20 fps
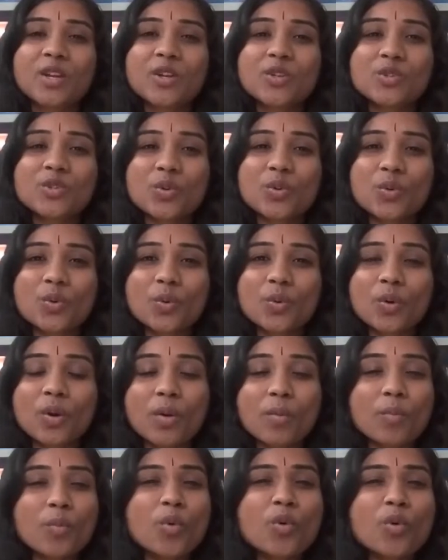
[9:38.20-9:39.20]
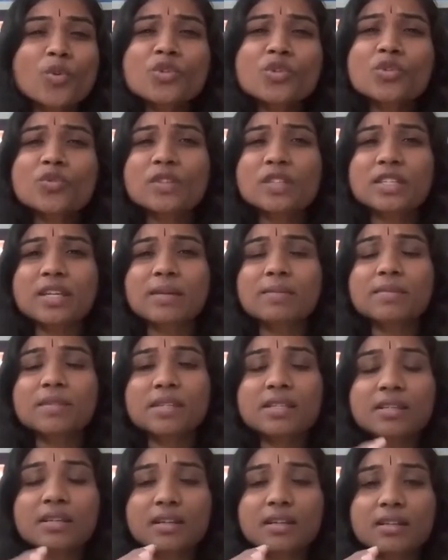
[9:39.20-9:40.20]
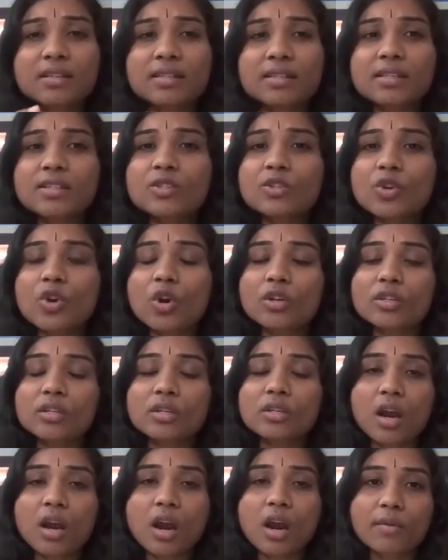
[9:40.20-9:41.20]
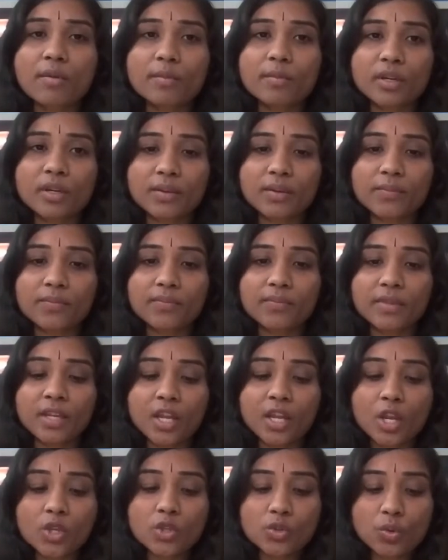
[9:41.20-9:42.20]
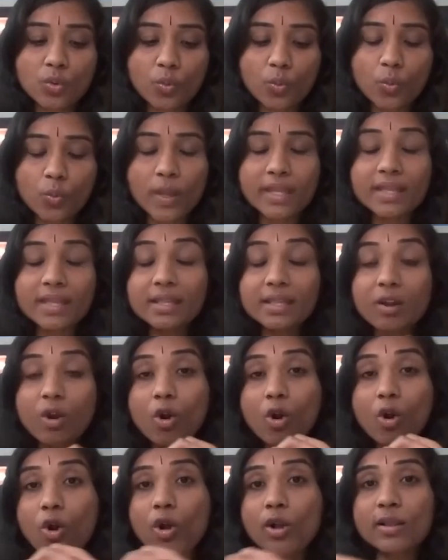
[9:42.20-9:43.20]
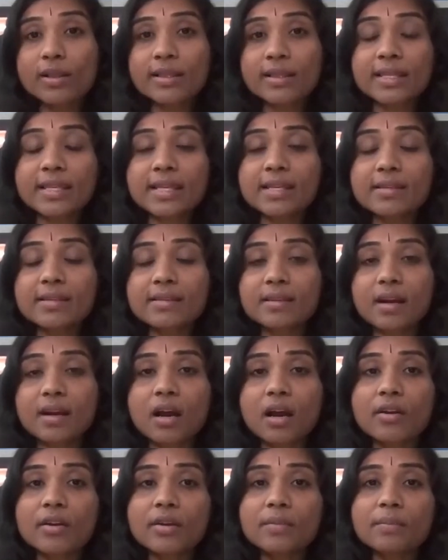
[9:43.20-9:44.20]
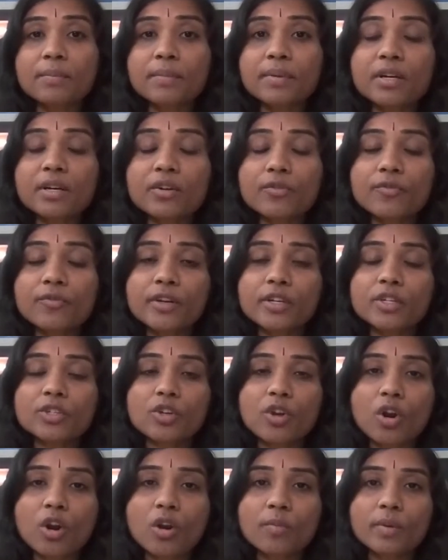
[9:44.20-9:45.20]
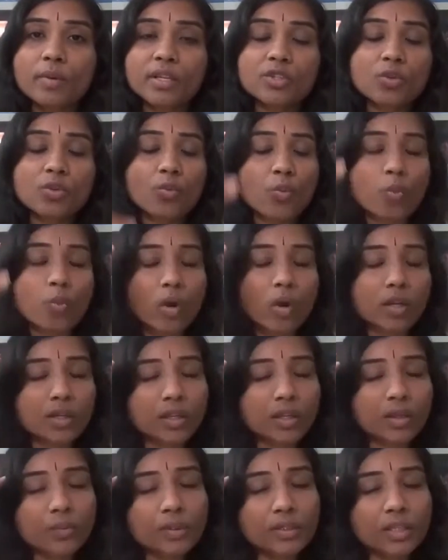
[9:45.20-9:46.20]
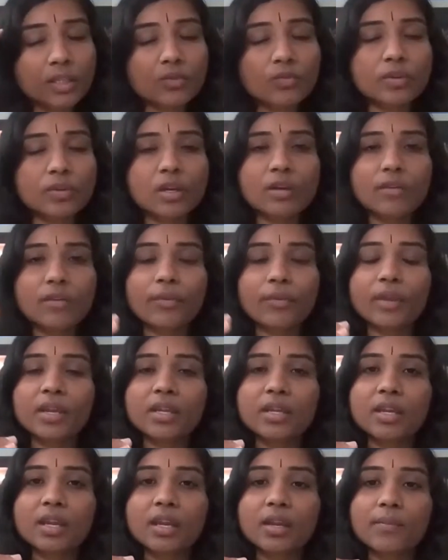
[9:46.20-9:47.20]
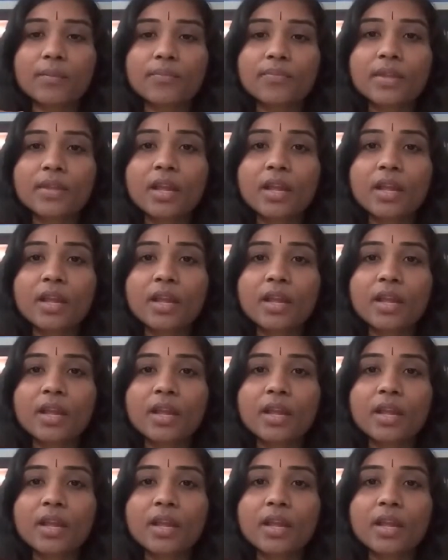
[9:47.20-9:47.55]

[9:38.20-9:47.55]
So most of the time, this is not in harmony. So when all these are in perfect harmony, so whatever that we are thinking,